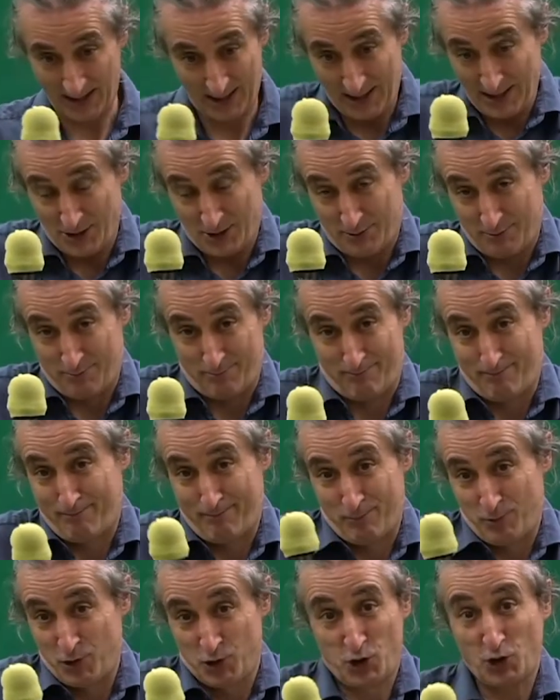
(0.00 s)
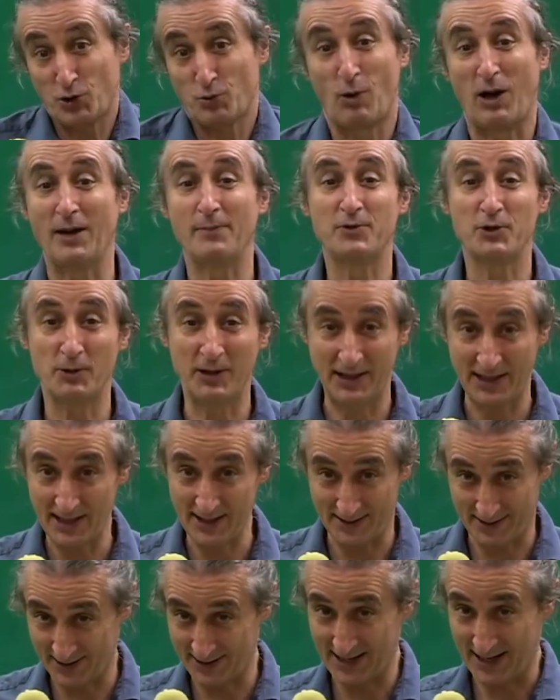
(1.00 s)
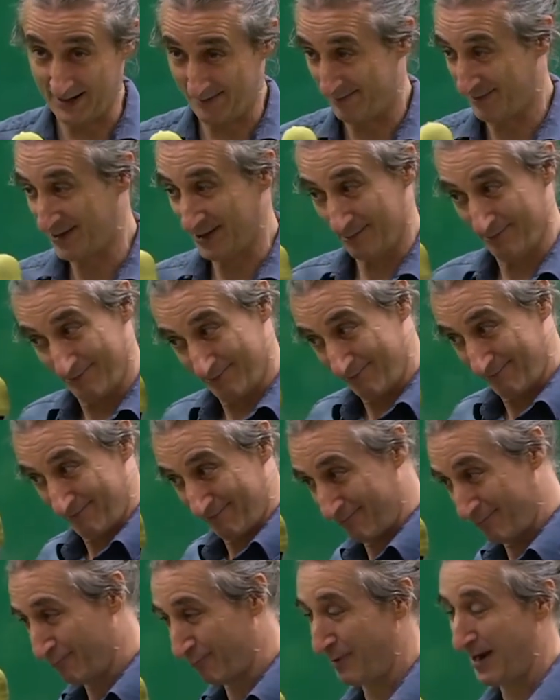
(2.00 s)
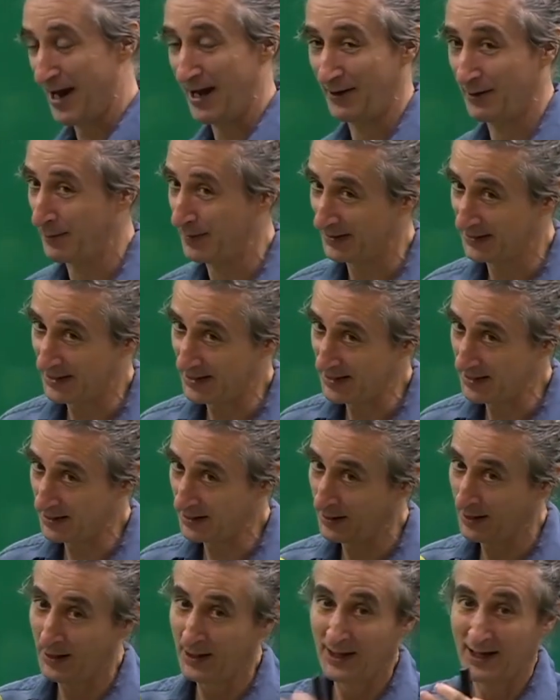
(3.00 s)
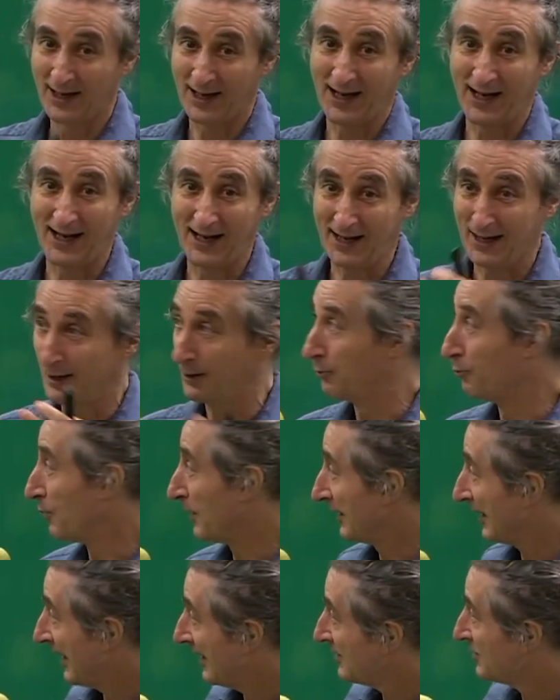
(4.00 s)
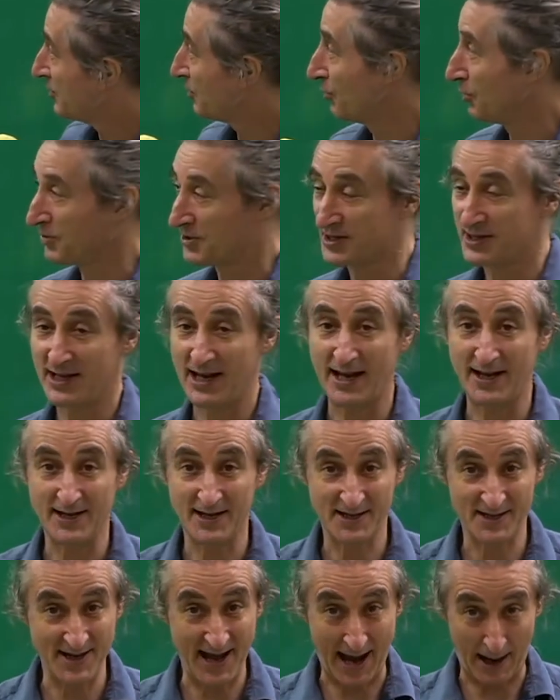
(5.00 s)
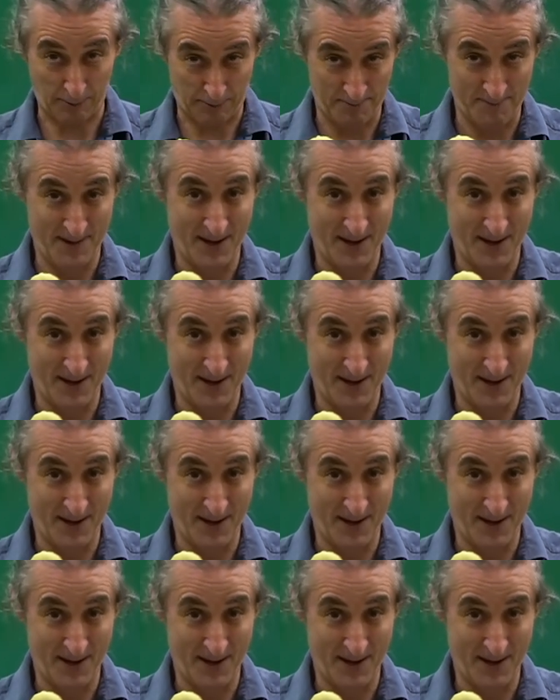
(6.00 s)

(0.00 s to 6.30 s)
It's just what I'm doing here today. So we had a beginning, we're getting towards the end now.